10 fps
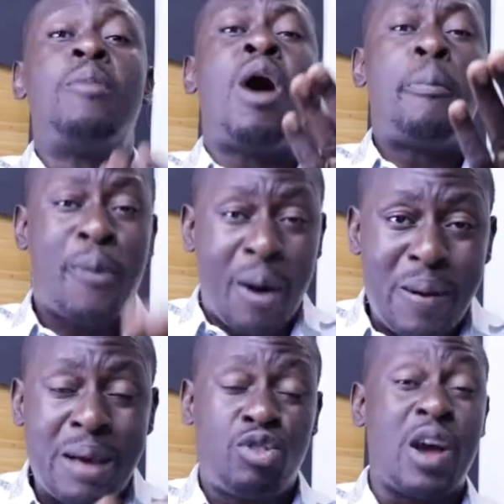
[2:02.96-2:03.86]
the more
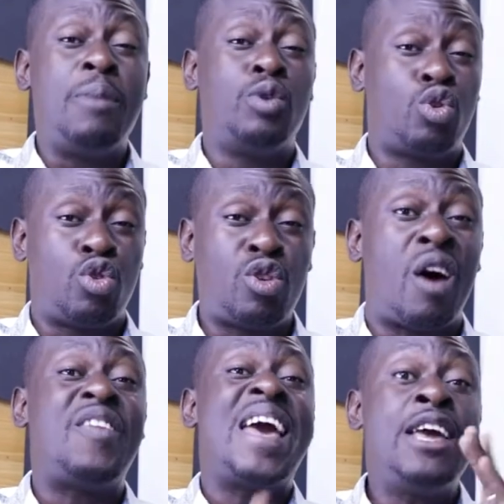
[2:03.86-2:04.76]
problems you're able to
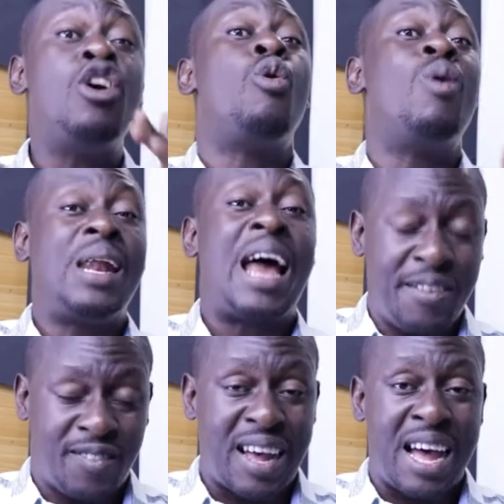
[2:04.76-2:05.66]
solve in your own
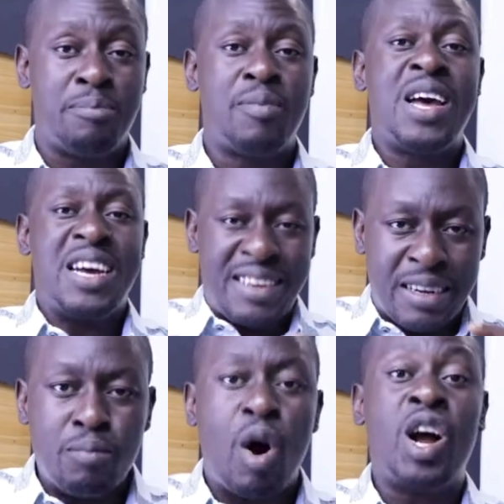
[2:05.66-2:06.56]
lifetime,
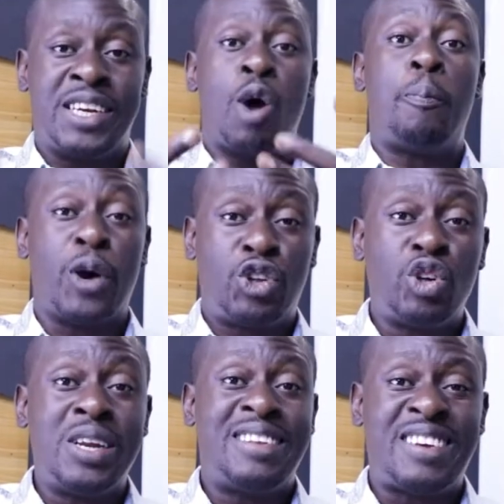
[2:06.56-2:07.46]
the more the
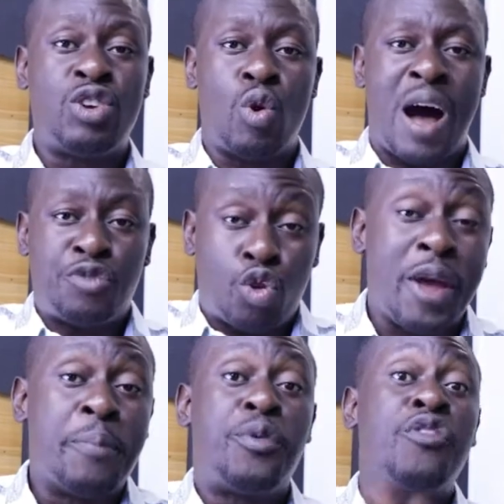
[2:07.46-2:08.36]
opportunity you have
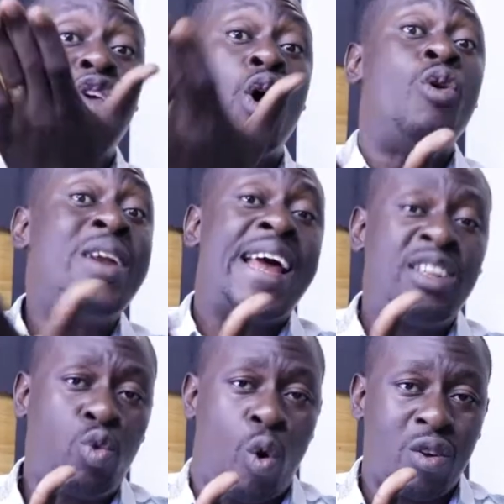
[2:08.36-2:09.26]
to improve your own
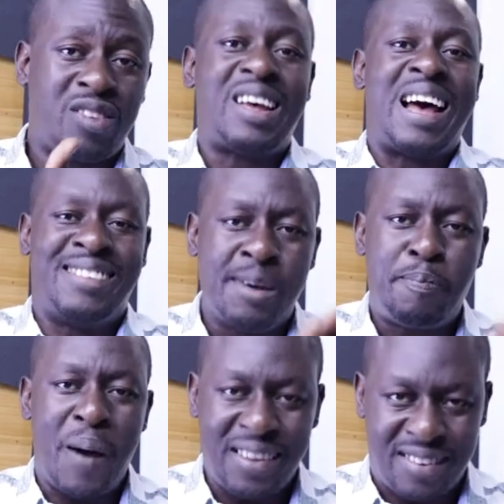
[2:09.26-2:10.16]
net worth as a
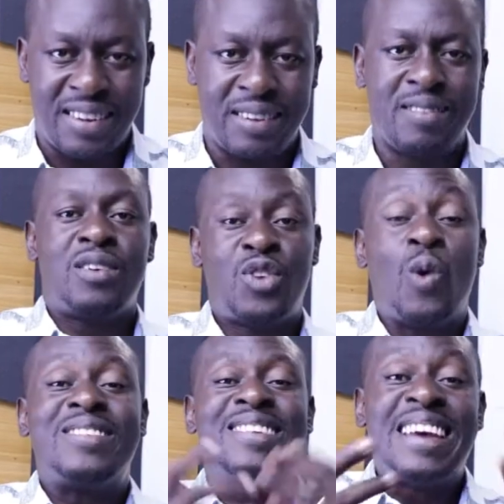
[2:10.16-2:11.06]
person.
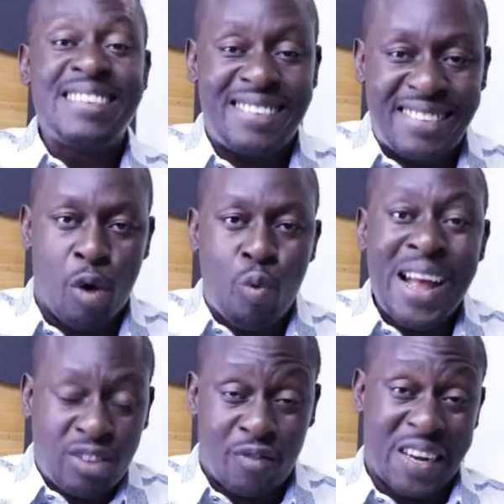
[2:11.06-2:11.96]
So since the
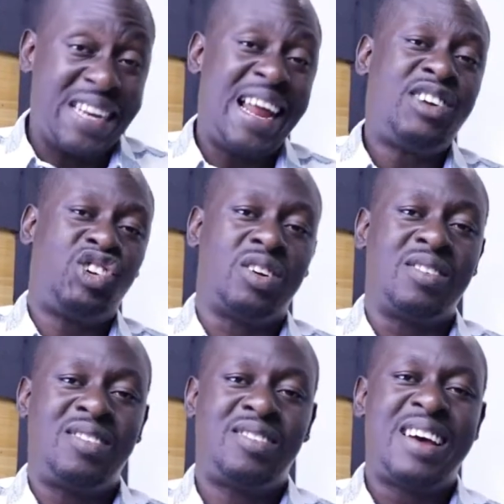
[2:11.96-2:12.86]
wealth of the
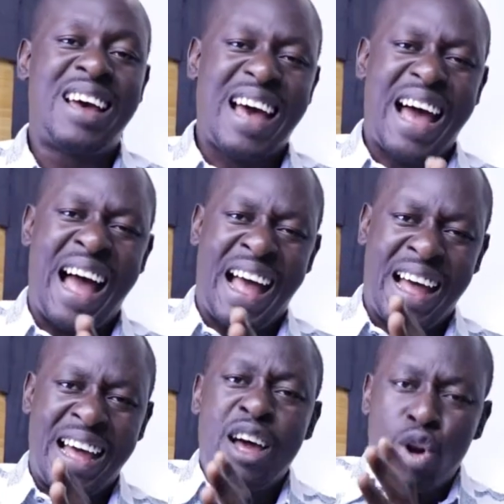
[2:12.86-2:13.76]
nations
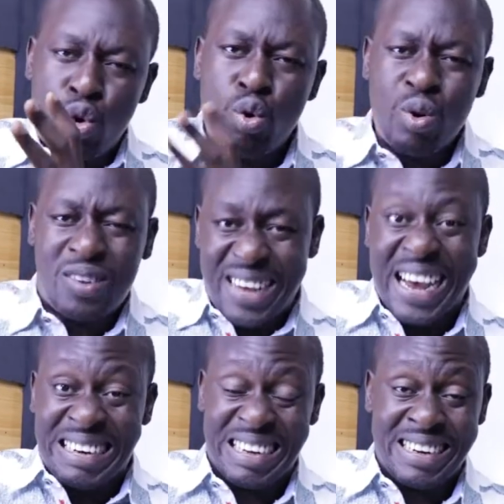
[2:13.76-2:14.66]
are
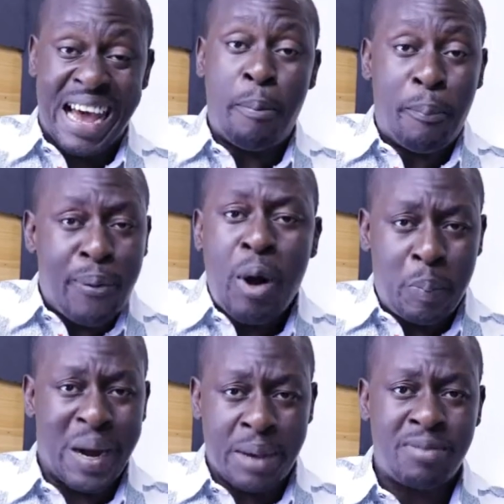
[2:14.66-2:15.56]
rooted in their
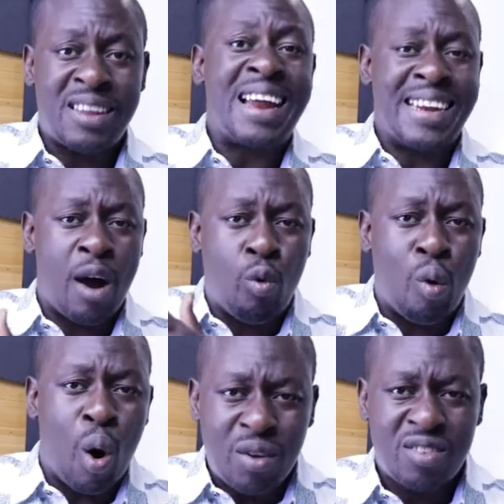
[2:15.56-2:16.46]
problems and their
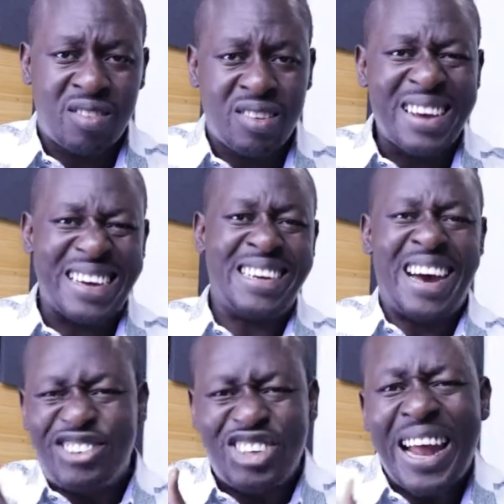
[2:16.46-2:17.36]
works, in
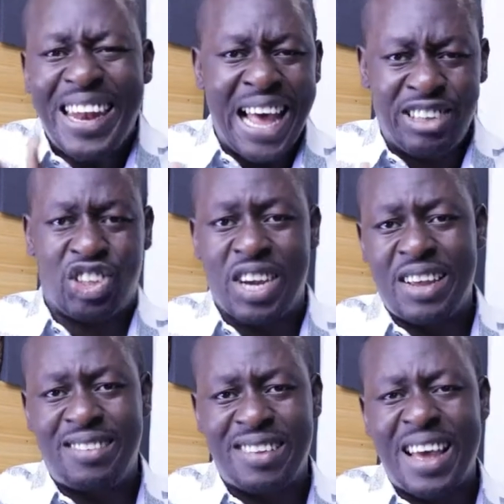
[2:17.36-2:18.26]
their
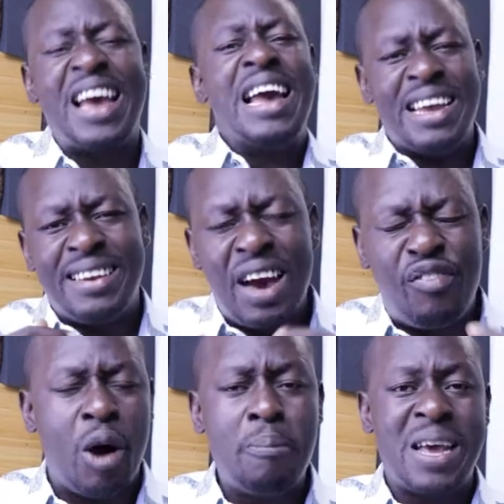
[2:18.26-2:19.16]
challenges, it
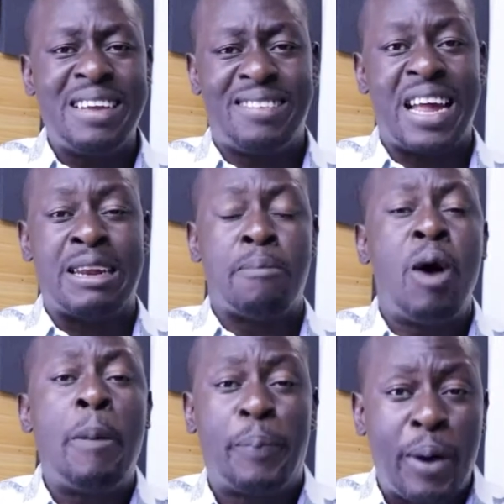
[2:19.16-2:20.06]
therefore means that the
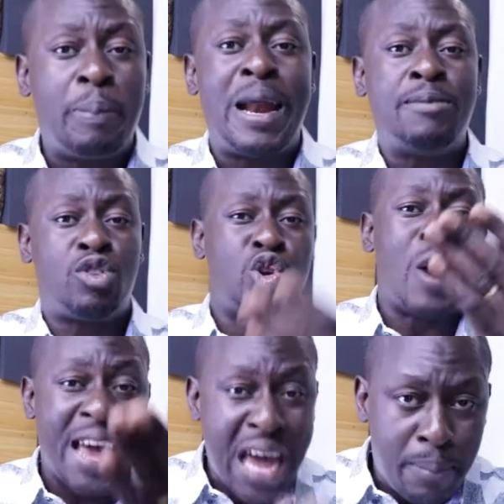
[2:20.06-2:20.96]
more problems
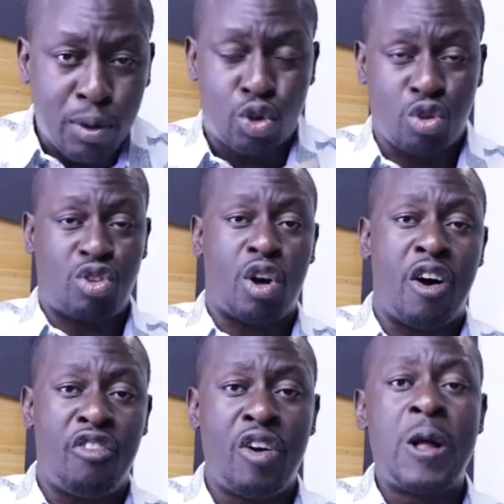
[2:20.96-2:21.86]
you are able to
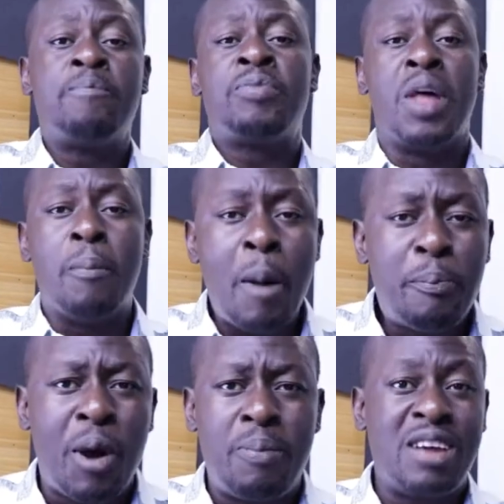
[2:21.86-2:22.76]
solve, the more
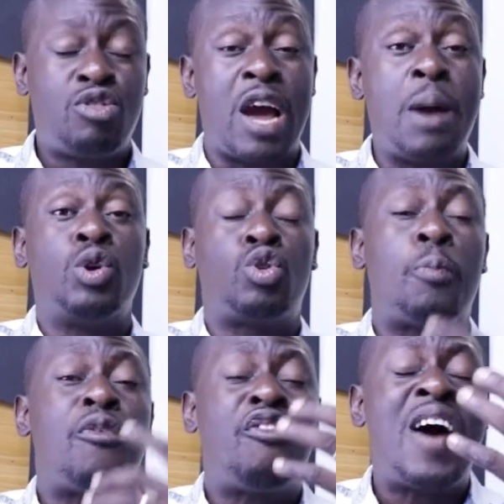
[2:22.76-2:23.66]
problems you are able to
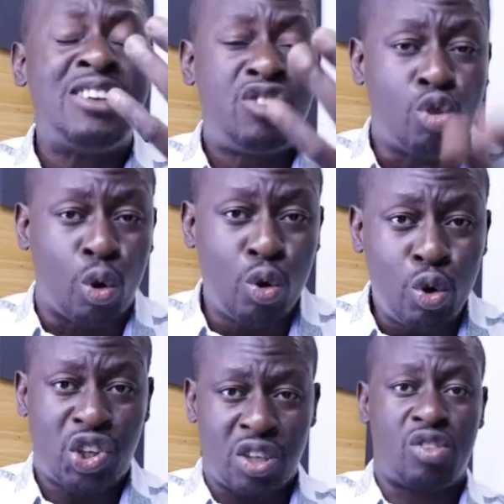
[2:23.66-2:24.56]
provide
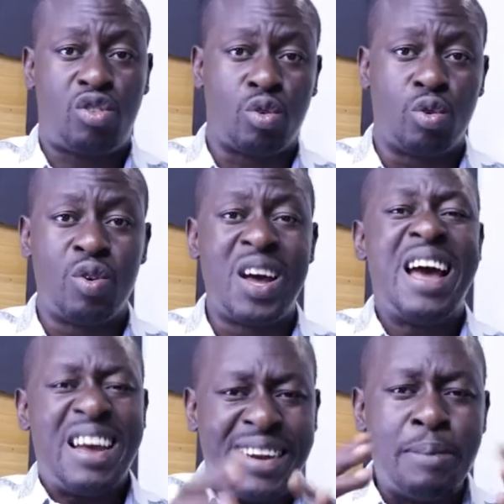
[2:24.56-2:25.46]
solutions to,
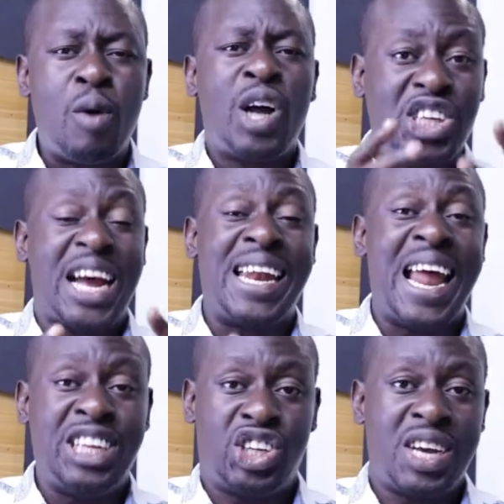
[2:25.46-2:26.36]
the more
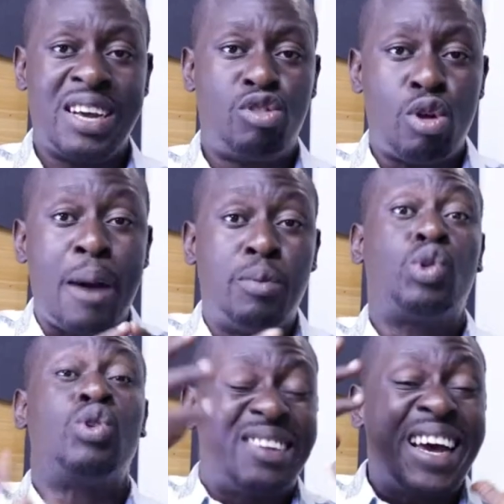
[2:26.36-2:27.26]
challenges you are able
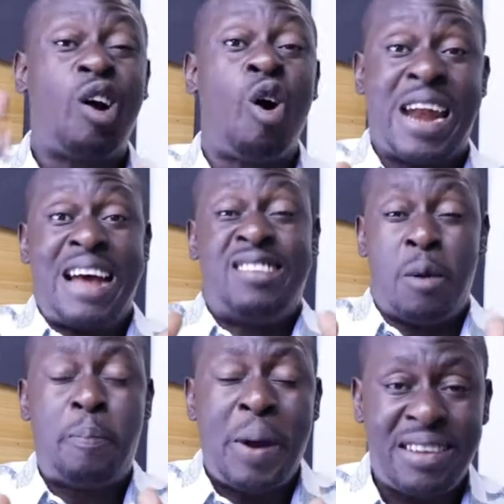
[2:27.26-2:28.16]
to take on as
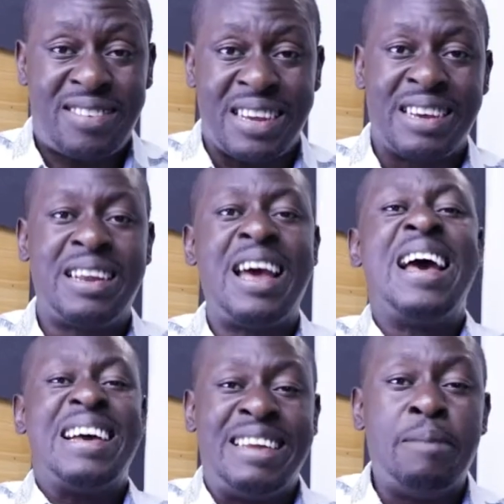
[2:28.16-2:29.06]
a person,
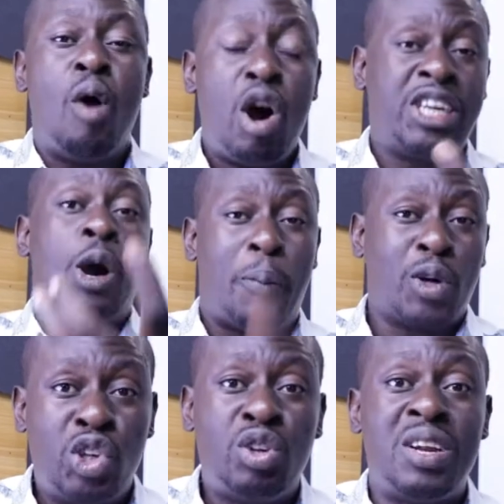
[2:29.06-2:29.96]
the more the
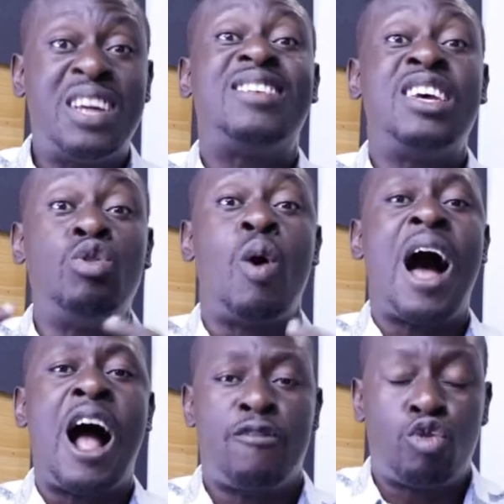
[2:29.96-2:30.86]
opportunity you
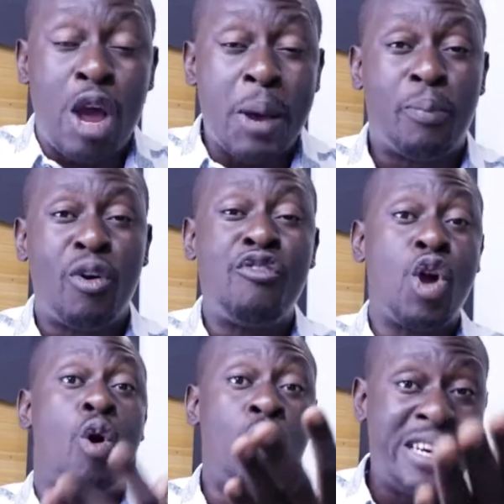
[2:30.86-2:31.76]
have to improve
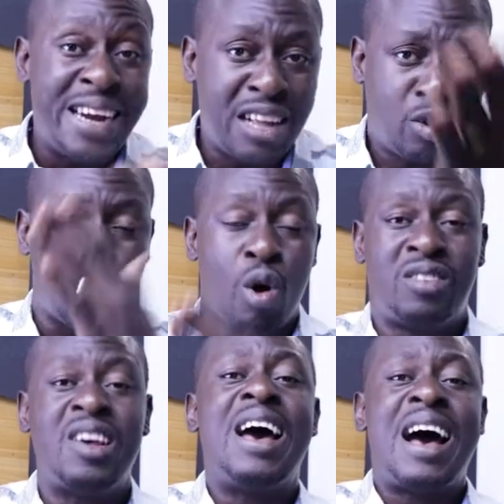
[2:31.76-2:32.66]
your own net
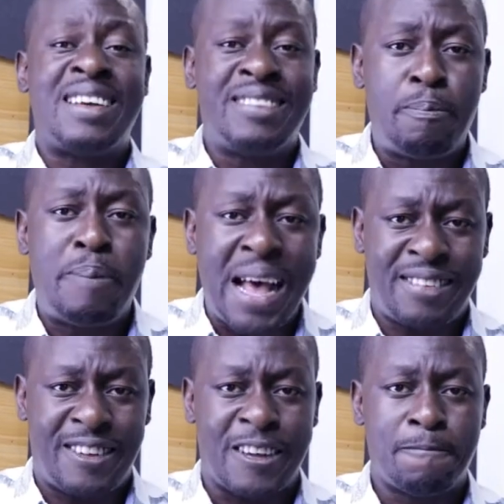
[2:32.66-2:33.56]
worth as a
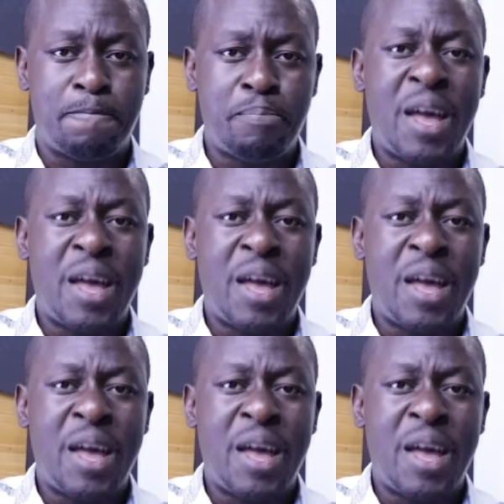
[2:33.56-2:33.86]
person.